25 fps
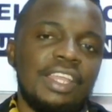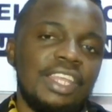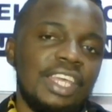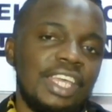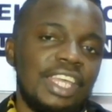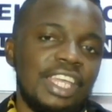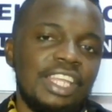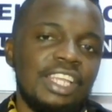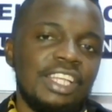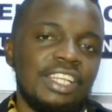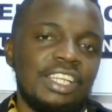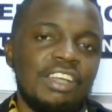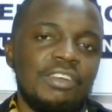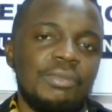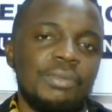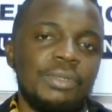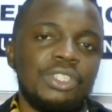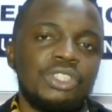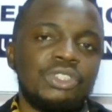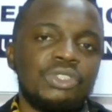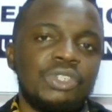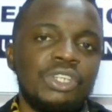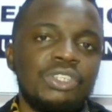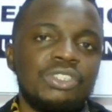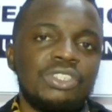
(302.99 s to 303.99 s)
The Kenyan government
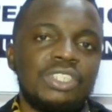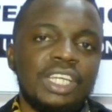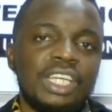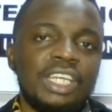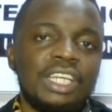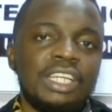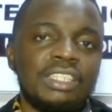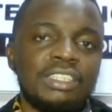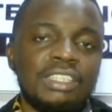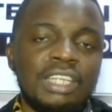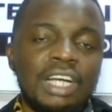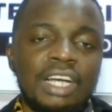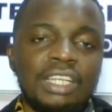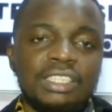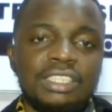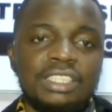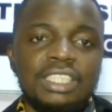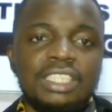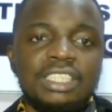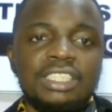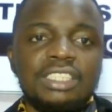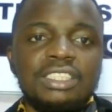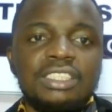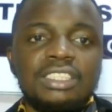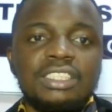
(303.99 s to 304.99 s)
is trying to take
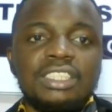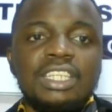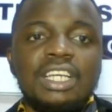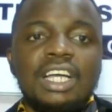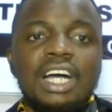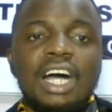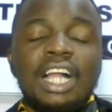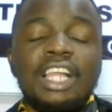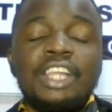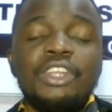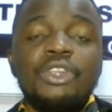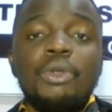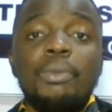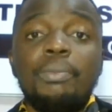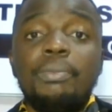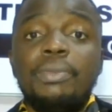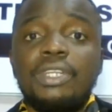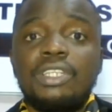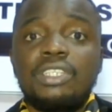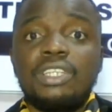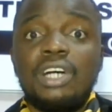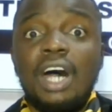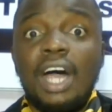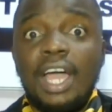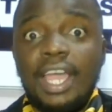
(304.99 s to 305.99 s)
things a little
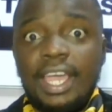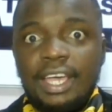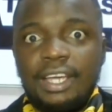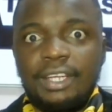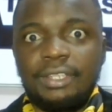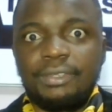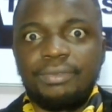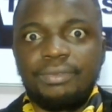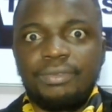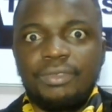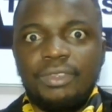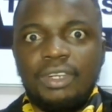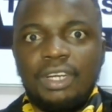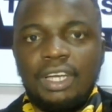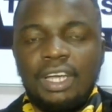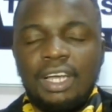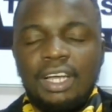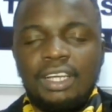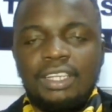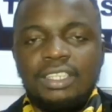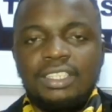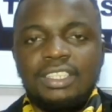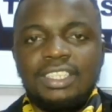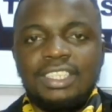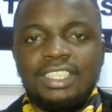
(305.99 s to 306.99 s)
bit higher
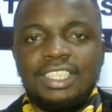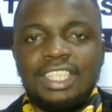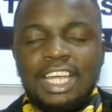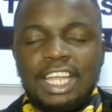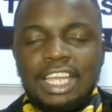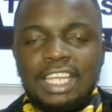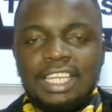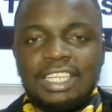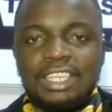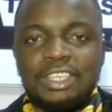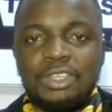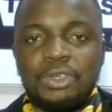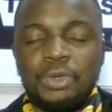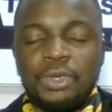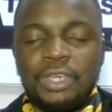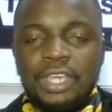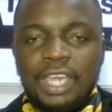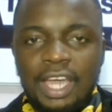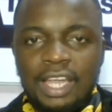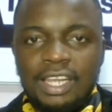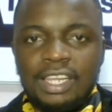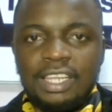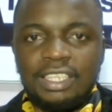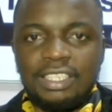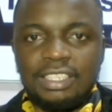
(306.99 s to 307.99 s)
than
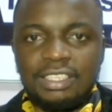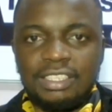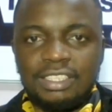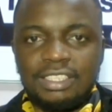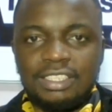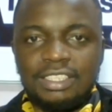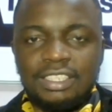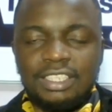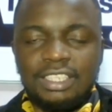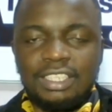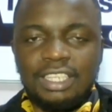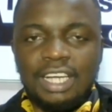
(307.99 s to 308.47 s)
Ugandans.